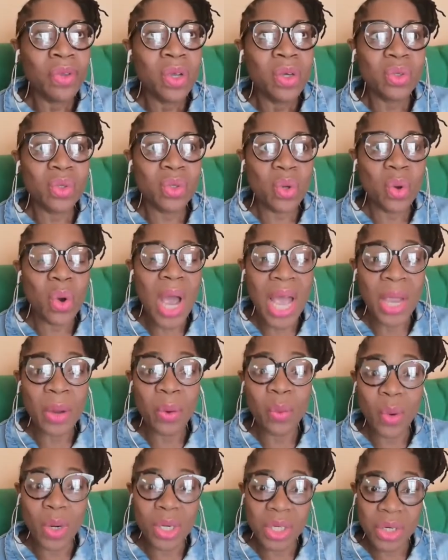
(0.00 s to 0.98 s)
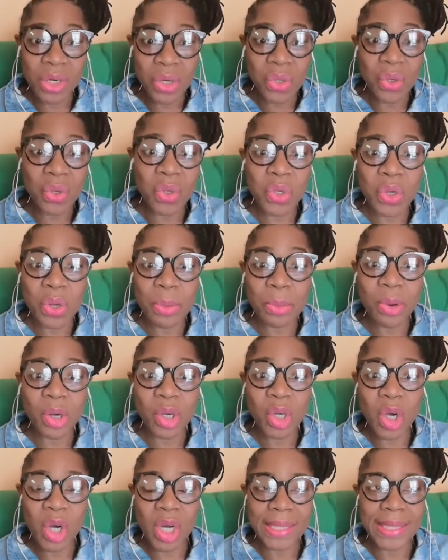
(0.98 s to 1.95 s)
So I wanted to talk to you
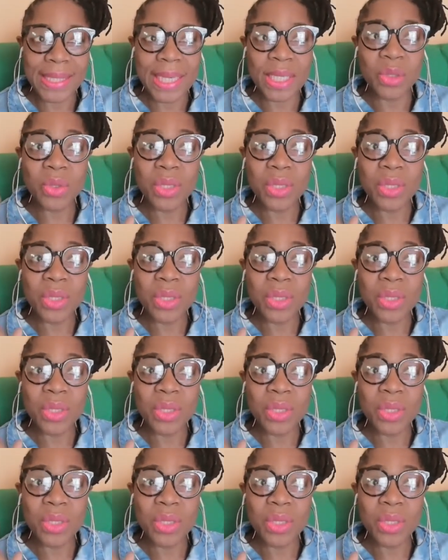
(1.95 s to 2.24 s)
about content.